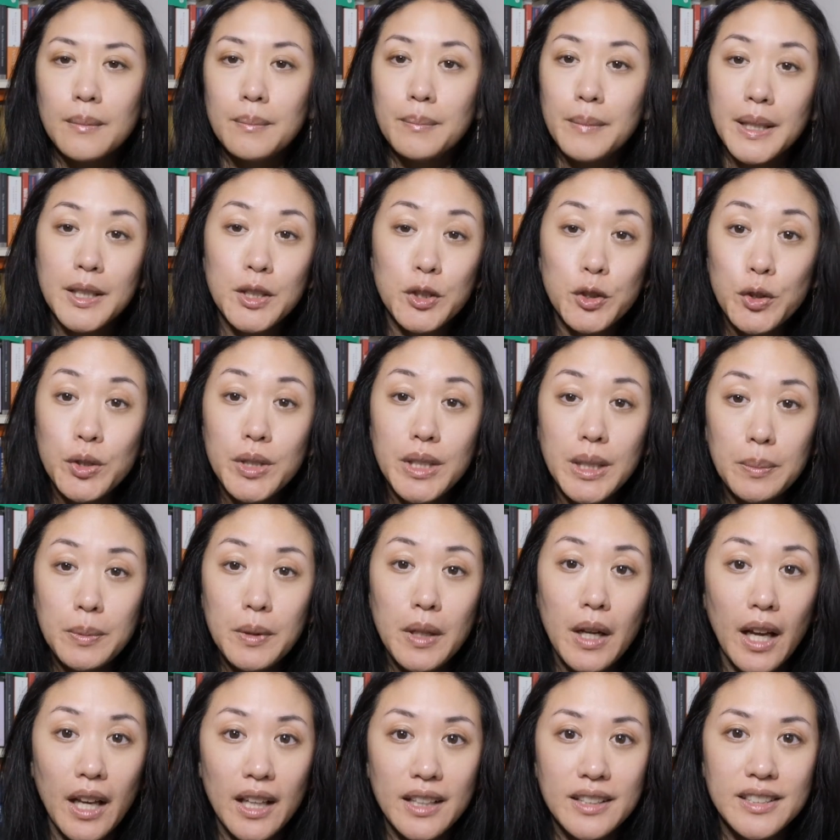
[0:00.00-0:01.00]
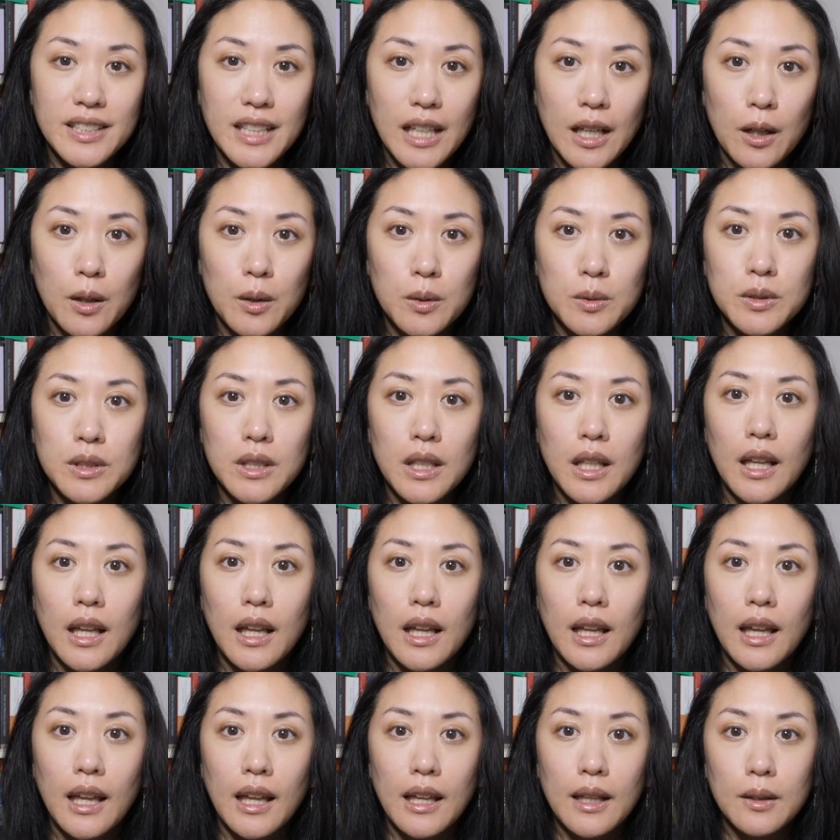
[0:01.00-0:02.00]
Make sure you keep your head down
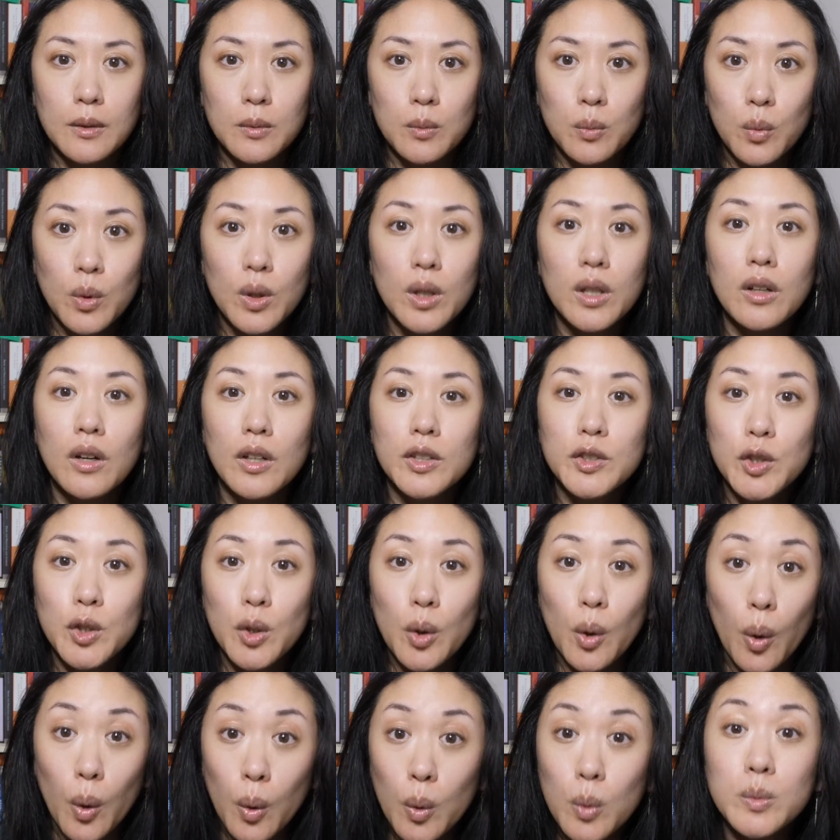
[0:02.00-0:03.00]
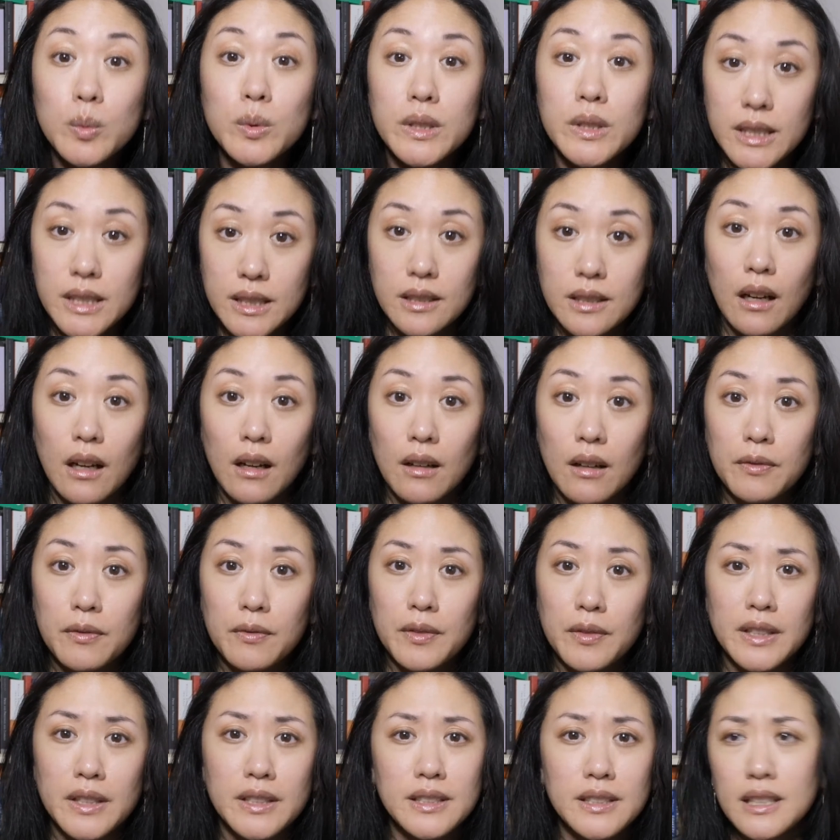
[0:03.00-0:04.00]
and work on your own
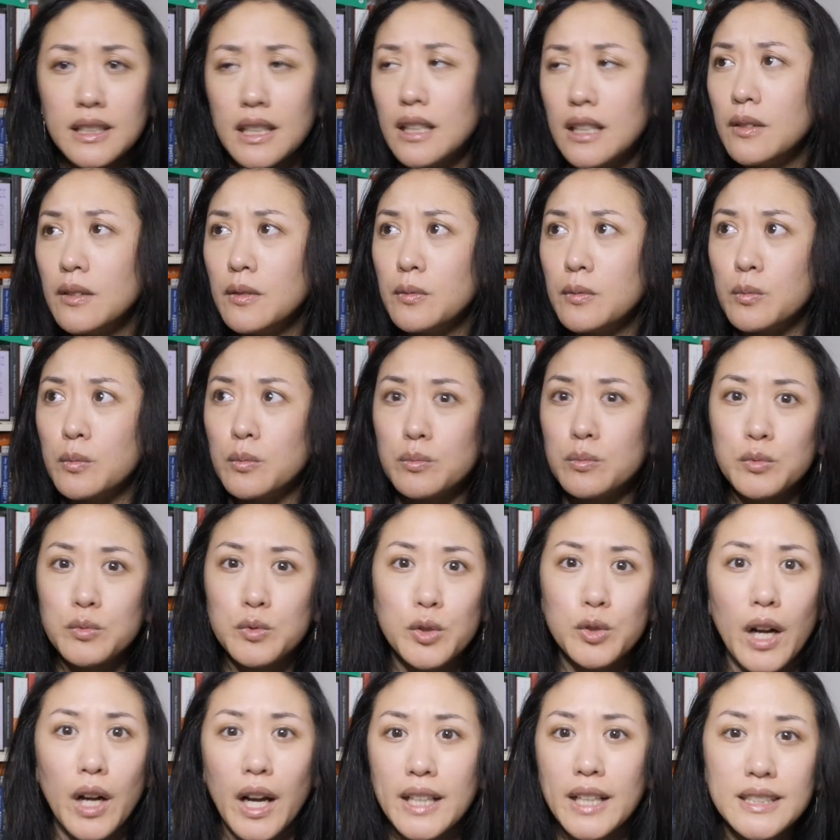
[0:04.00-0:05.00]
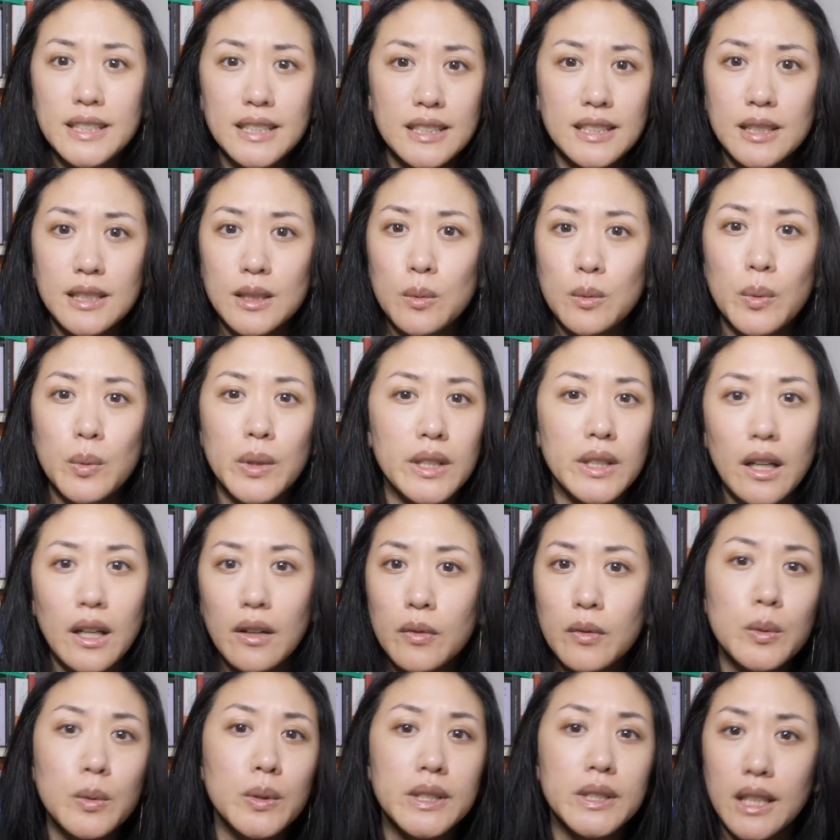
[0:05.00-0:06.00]
stuff instead of trying to see what
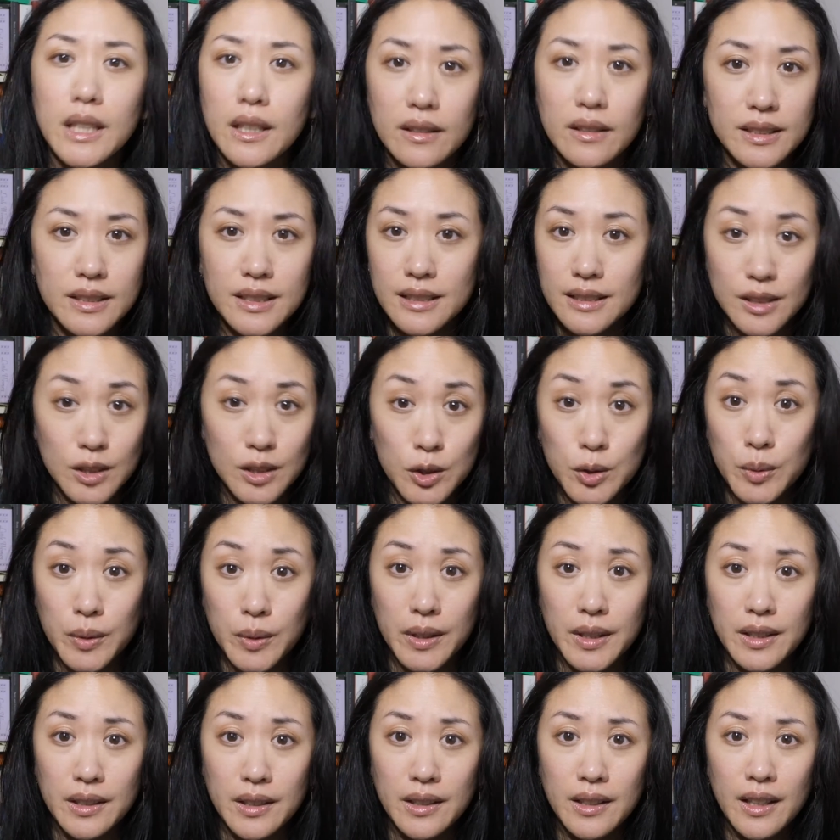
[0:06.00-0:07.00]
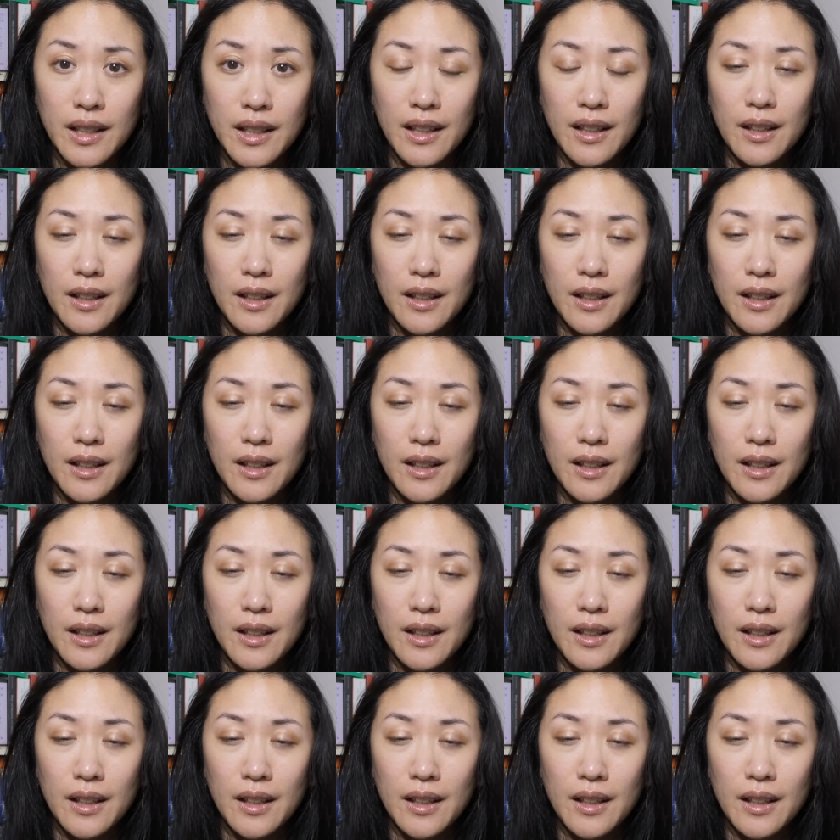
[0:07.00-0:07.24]
everyone else is doing.